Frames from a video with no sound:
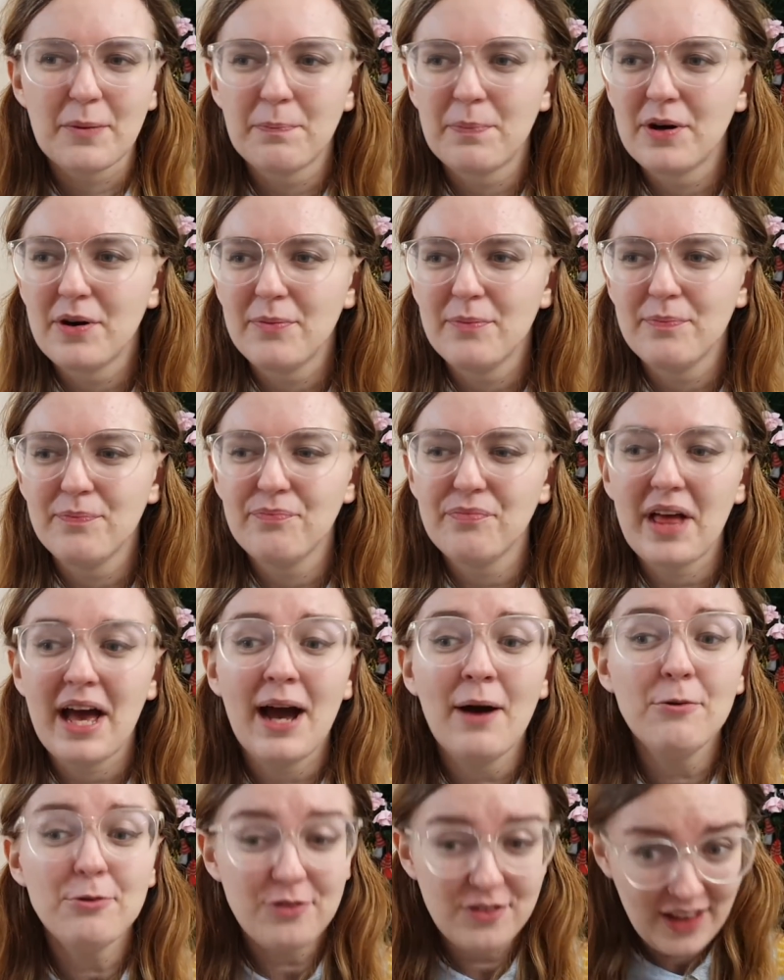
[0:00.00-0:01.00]
But
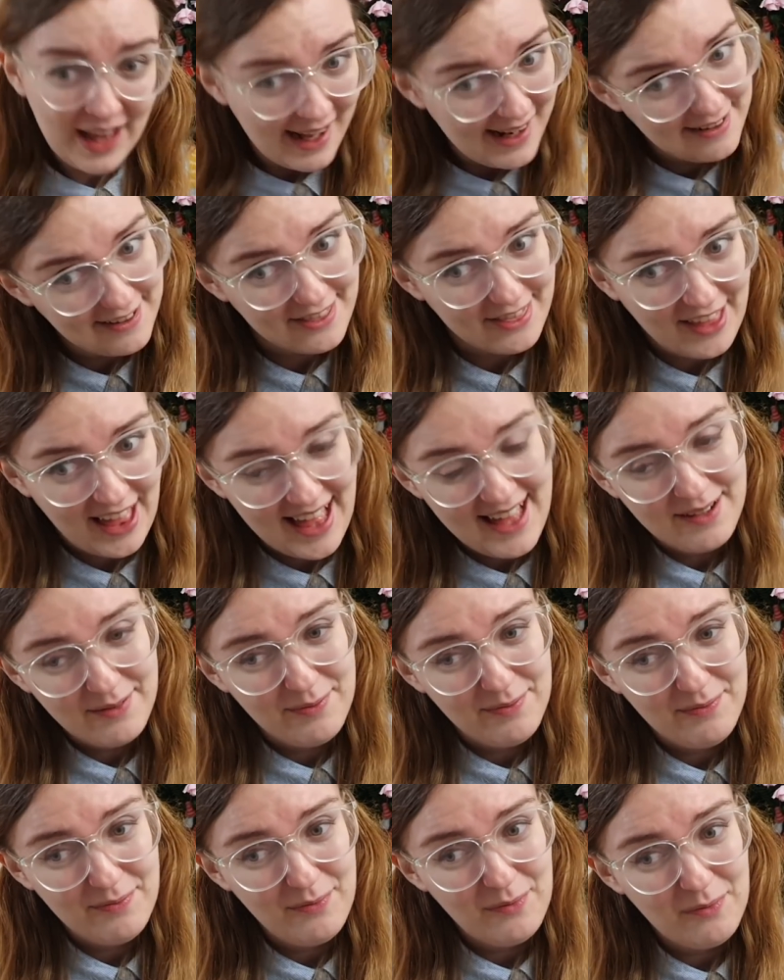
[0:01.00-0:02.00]
outside of that,
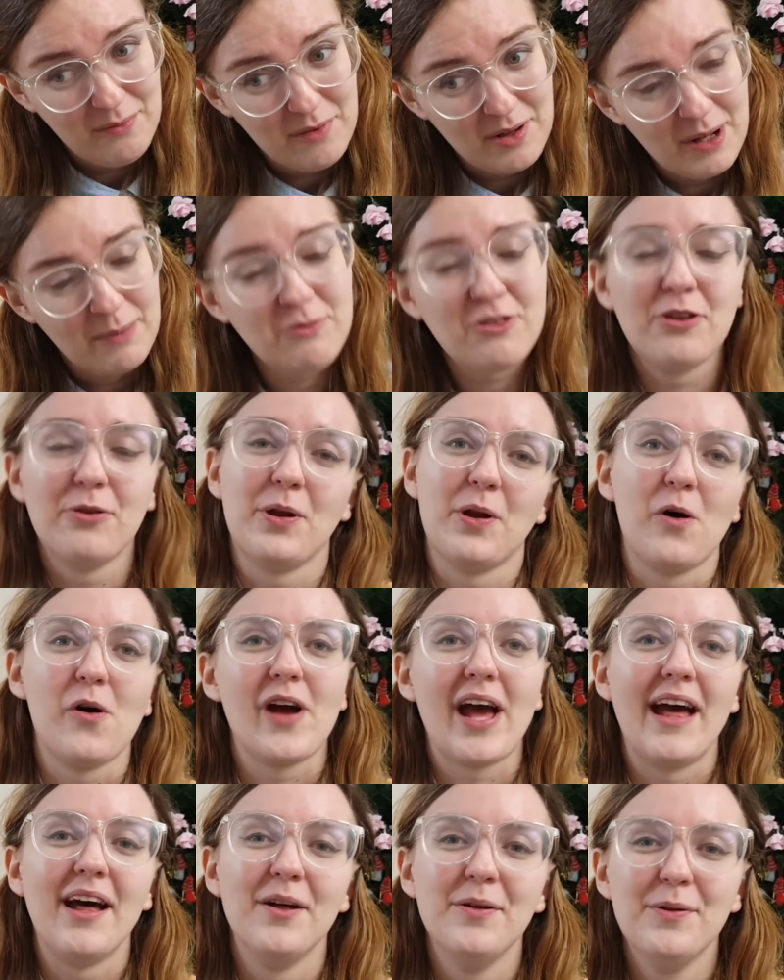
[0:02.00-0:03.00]
I'm doing okay.